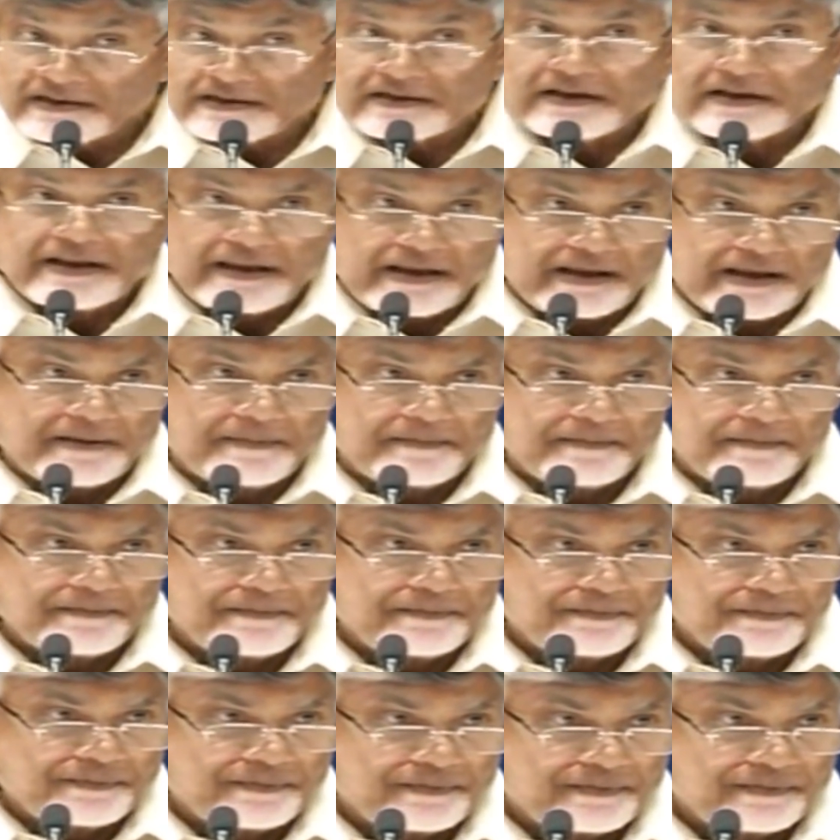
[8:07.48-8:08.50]
next day.
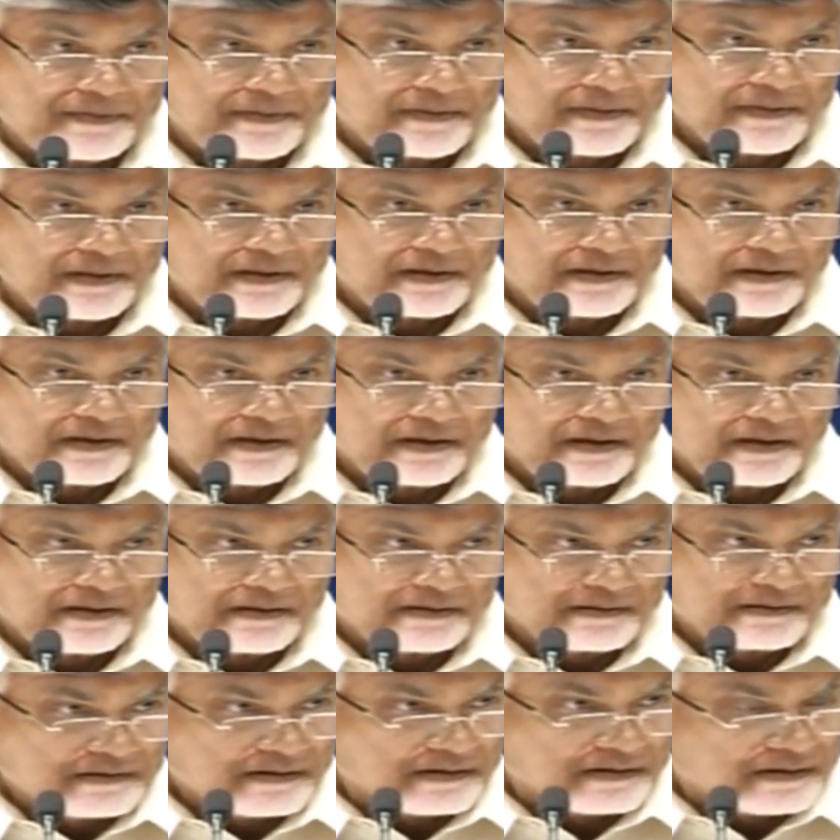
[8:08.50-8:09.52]

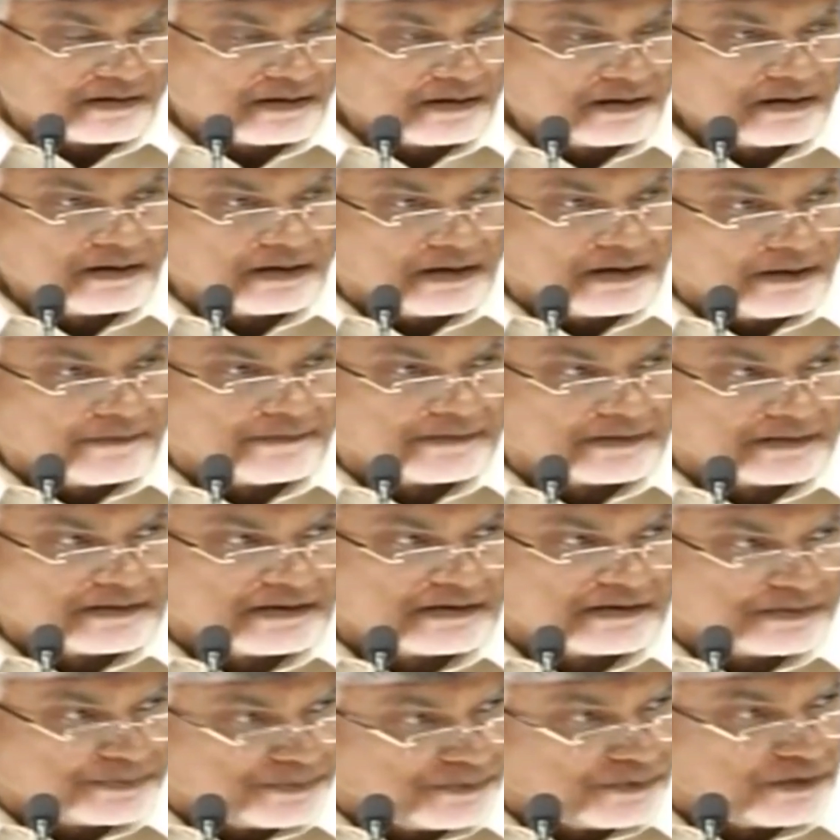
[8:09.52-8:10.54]
Generally 11th
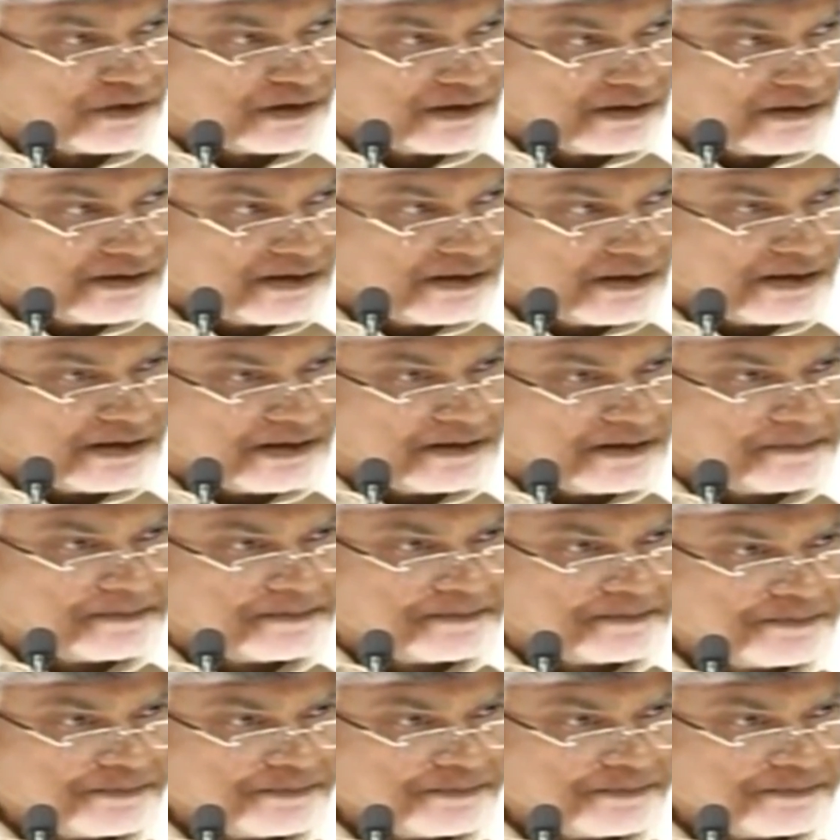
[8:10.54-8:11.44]
is polling day.